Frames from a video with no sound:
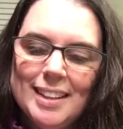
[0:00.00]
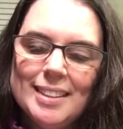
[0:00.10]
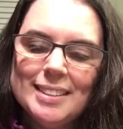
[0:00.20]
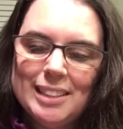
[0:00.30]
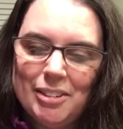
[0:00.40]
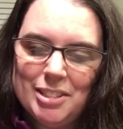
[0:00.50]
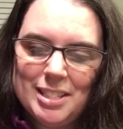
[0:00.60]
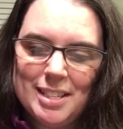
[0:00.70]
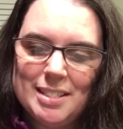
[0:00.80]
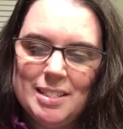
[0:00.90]
Sarah
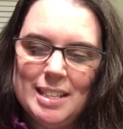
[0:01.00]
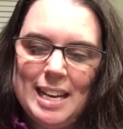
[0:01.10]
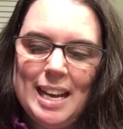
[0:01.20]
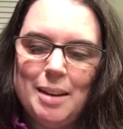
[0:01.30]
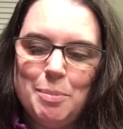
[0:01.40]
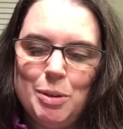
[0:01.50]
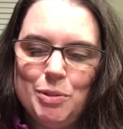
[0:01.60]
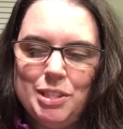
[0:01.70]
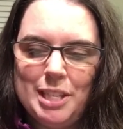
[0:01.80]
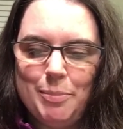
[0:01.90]
says, today, be
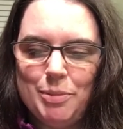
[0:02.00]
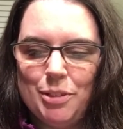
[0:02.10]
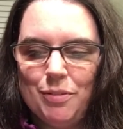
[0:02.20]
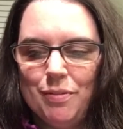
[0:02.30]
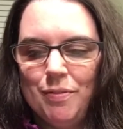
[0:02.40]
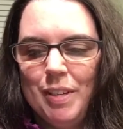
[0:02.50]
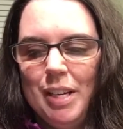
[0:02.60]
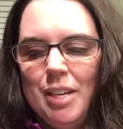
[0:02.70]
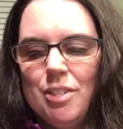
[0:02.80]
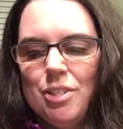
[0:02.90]
receptive.
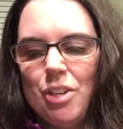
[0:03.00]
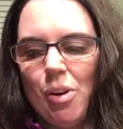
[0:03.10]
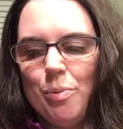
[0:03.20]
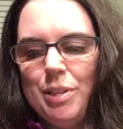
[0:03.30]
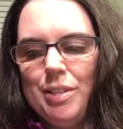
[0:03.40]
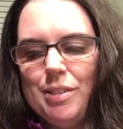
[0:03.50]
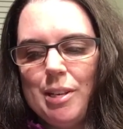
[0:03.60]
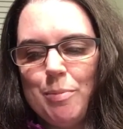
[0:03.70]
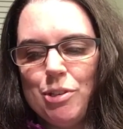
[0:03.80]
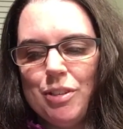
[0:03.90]
Start with the
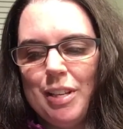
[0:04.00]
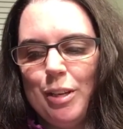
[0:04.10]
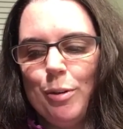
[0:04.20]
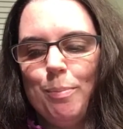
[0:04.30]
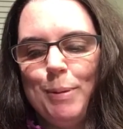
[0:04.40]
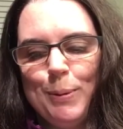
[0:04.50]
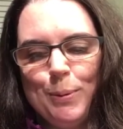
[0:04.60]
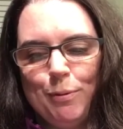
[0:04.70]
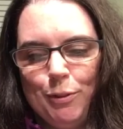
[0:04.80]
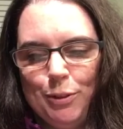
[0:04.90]
assumption that you're
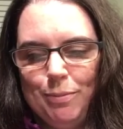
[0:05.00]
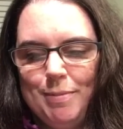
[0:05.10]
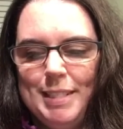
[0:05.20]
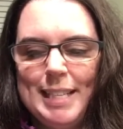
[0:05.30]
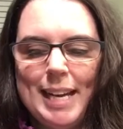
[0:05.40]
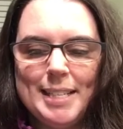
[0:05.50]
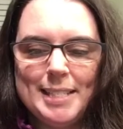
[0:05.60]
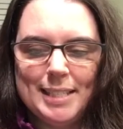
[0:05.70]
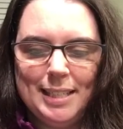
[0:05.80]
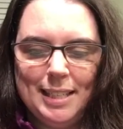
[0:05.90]
beautiful,
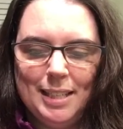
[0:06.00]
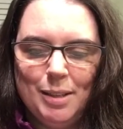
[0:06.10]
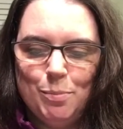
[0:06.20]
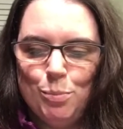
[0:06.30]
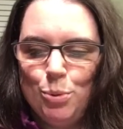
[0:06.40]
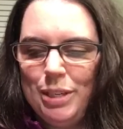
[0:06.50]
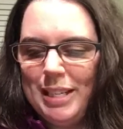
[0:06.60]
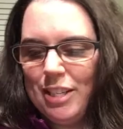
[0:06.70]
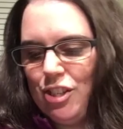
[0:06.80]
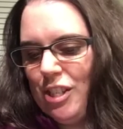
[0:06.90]
dazzling,
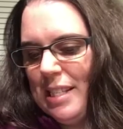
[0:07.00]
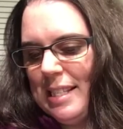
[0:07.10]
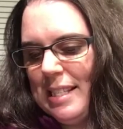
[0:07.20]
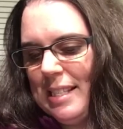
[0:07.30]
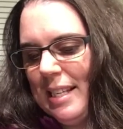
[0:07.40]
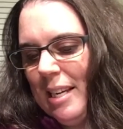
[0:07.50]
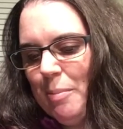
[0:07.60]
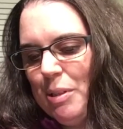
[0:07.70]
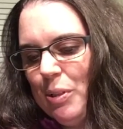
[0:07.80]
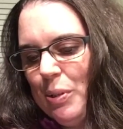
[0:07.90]
bootylicious,
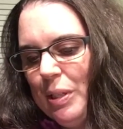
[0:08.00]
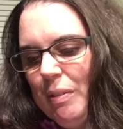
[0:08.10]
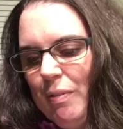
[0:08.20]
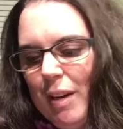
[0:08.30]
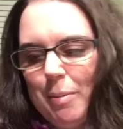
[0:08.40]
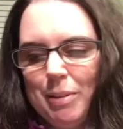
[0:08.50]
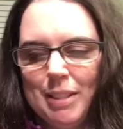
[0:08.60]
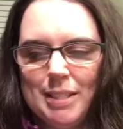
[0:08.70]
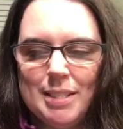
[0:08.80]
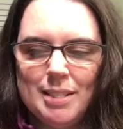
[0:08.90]
absolutely
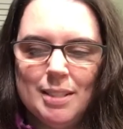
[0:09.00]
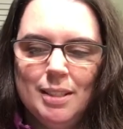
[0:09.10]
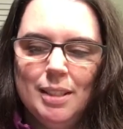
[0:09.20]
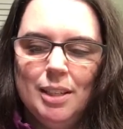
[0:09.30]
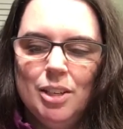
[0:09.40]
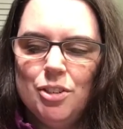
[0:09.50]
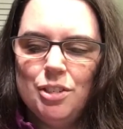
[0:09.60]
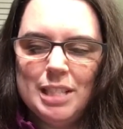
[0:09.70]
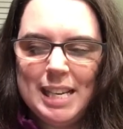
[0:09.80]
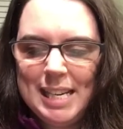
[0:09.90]
fabulous. You're
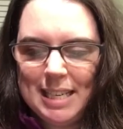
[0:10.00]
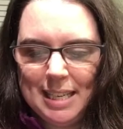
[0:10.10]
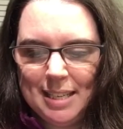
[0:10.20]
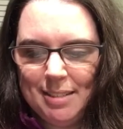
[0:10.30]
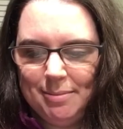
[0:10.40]
slaying it.